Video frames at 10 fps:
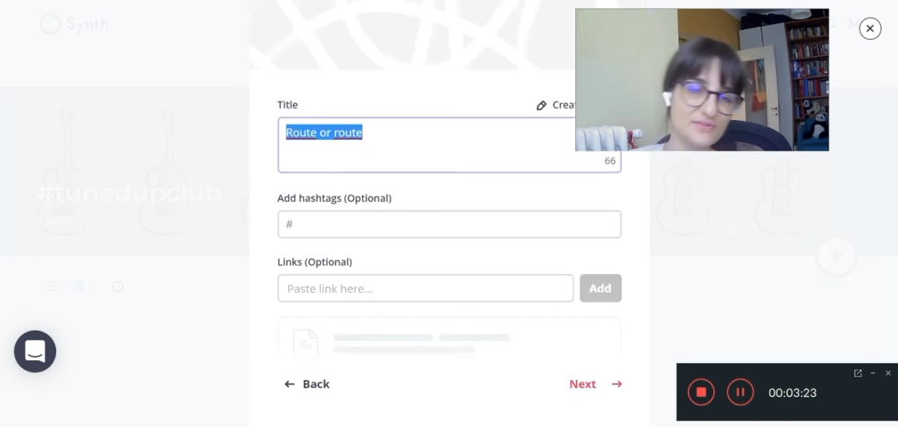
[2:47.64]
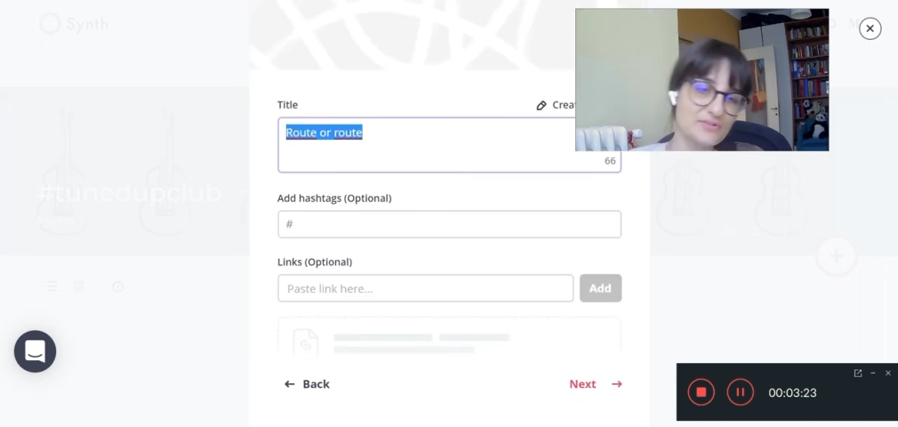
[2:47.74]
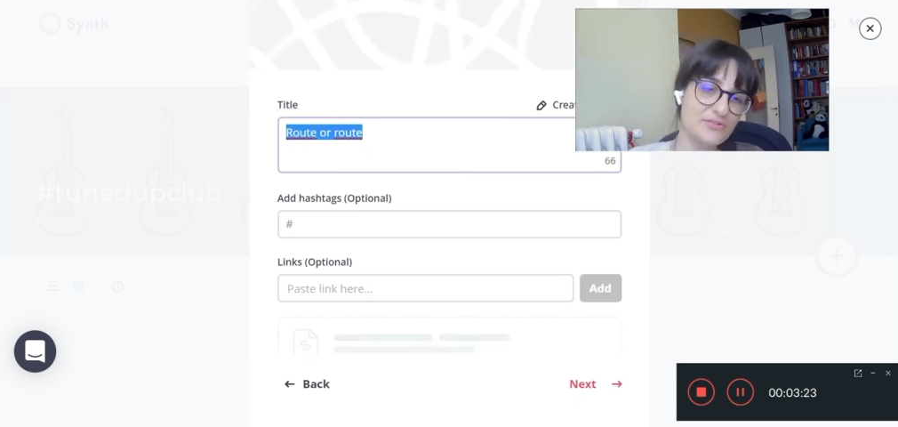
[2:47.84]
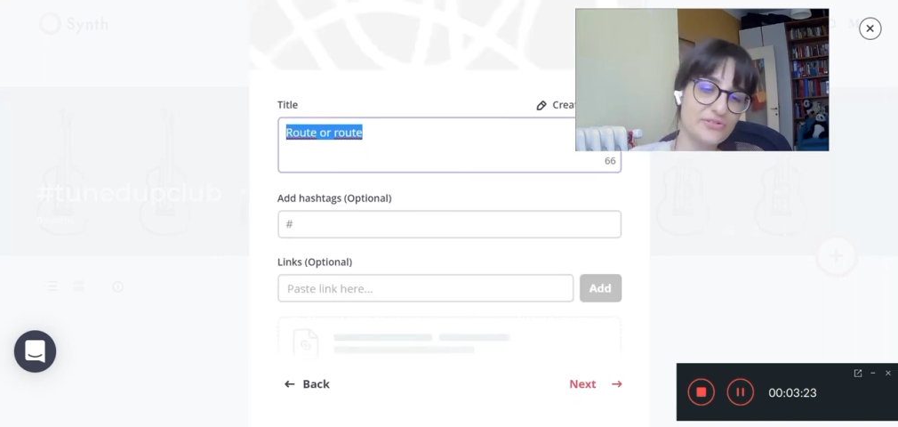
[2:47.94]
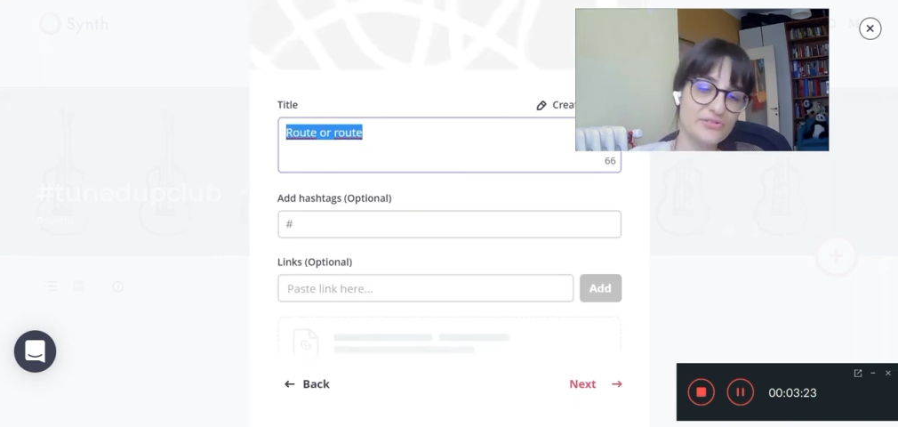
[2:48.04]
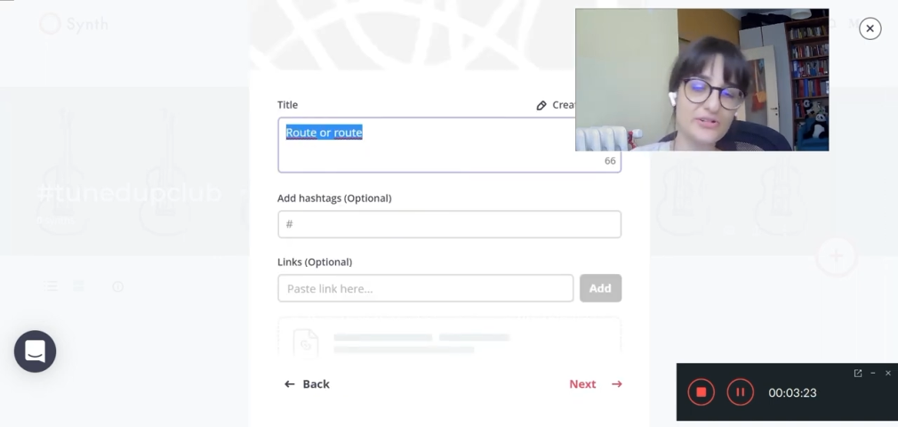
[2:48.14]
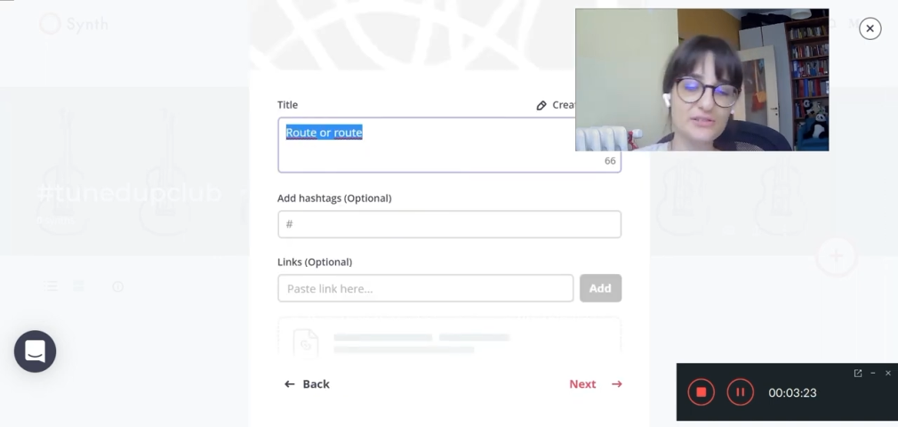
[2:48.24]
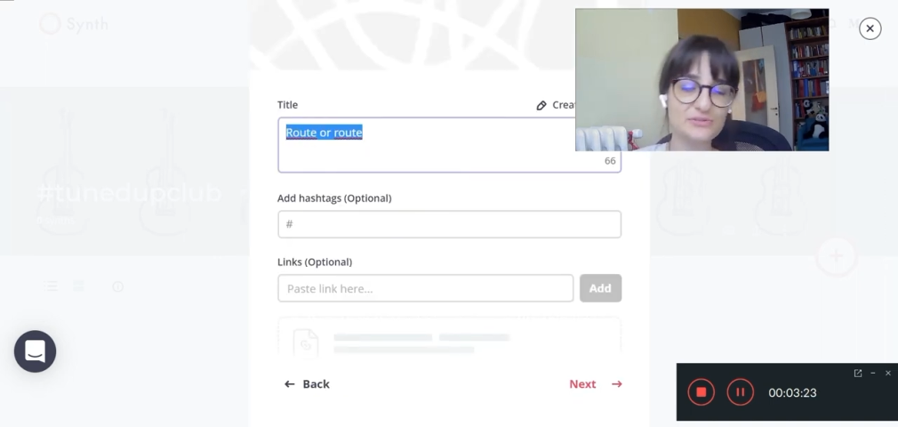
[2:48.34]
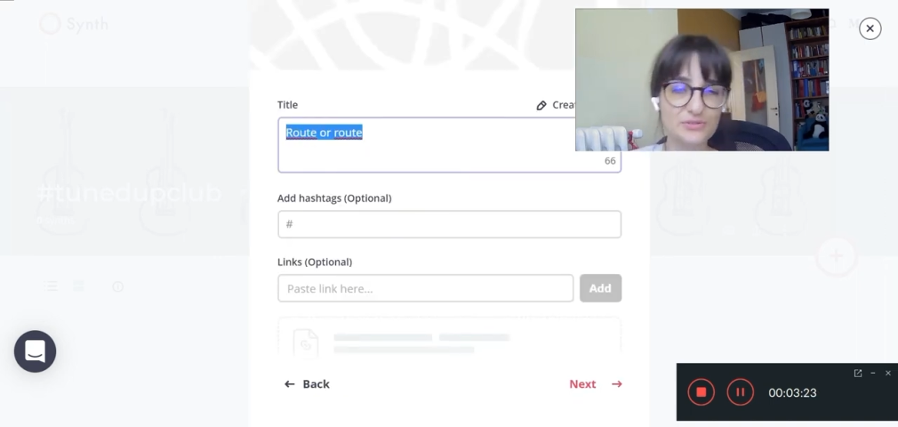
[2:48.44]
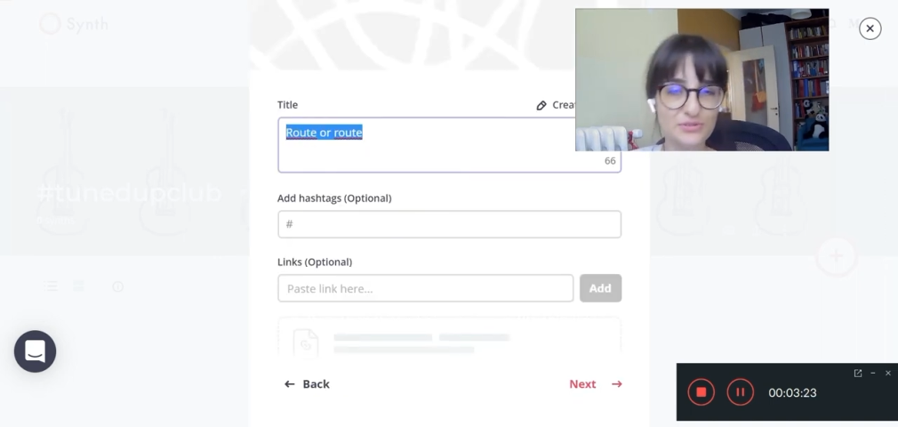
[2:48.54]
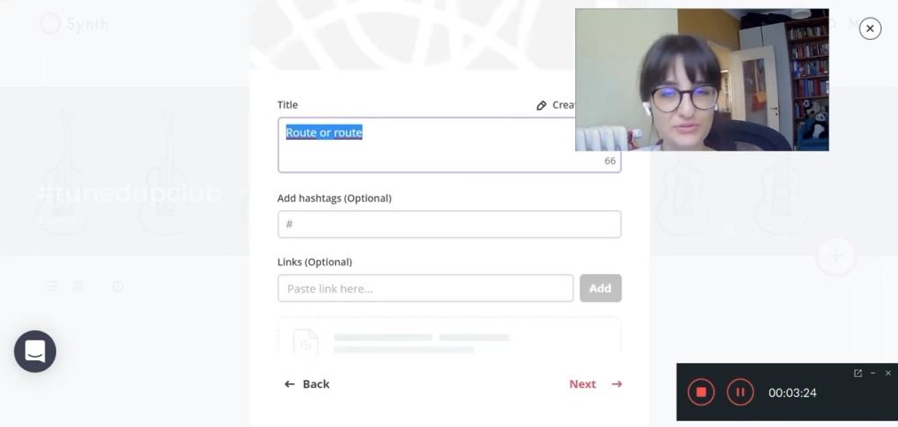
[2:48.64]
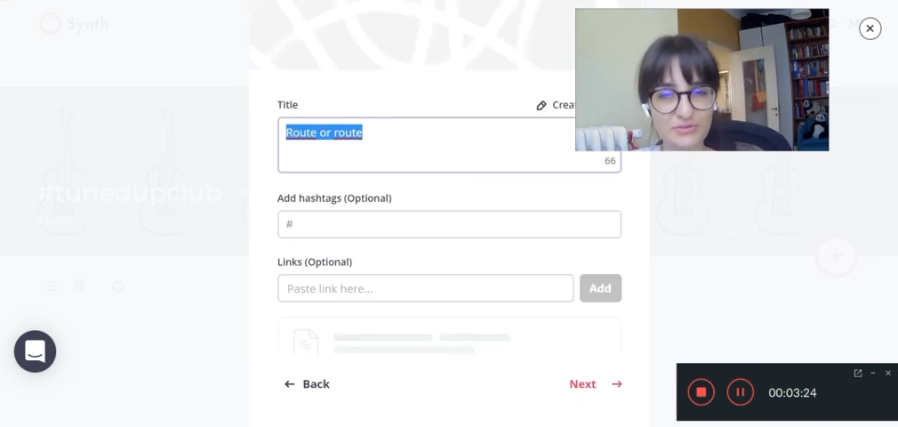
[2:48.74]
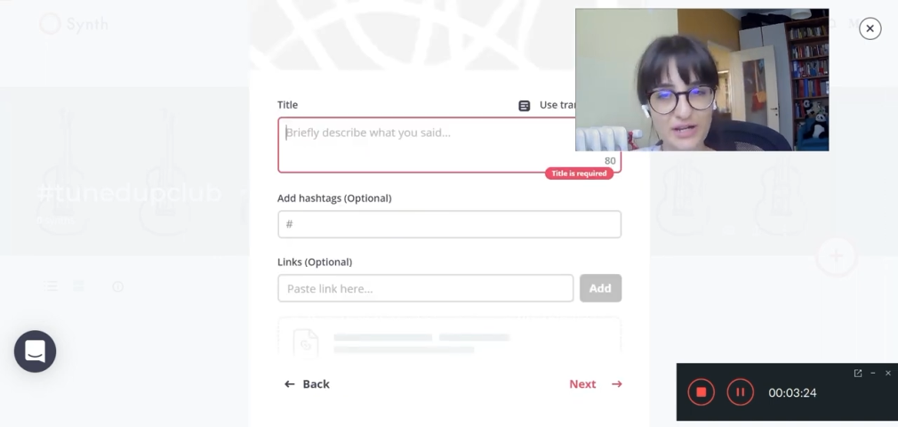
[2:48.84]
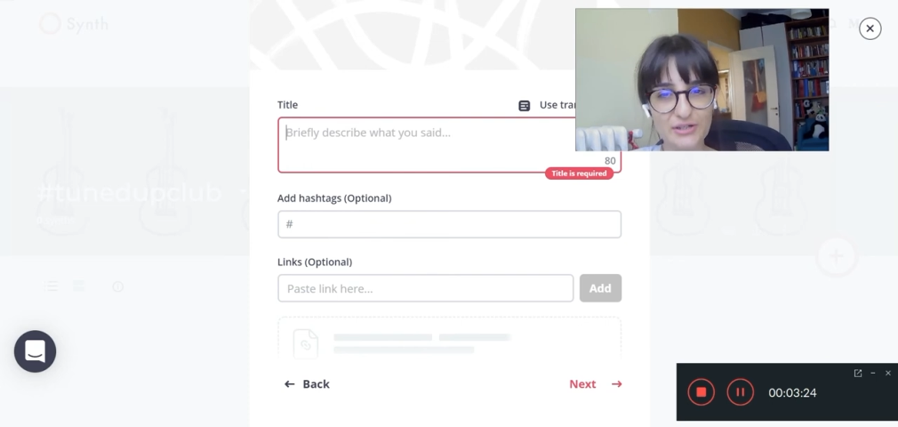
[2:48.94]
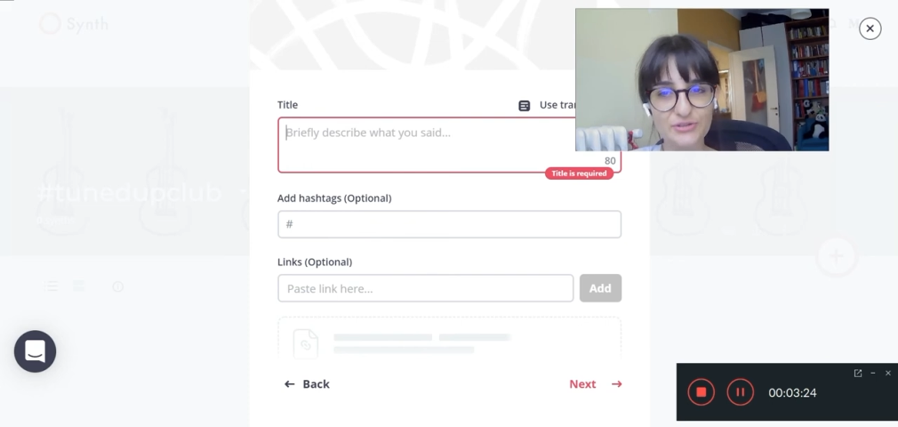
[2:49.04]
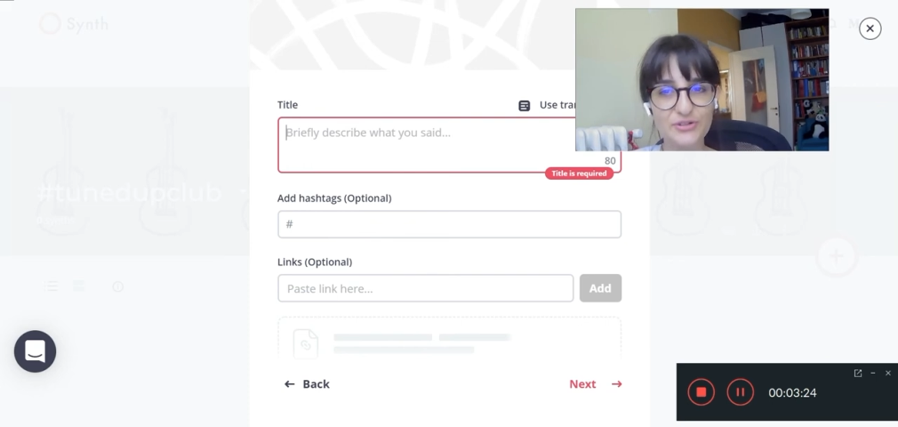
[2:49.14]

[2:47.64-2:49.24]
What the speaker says: Route or route?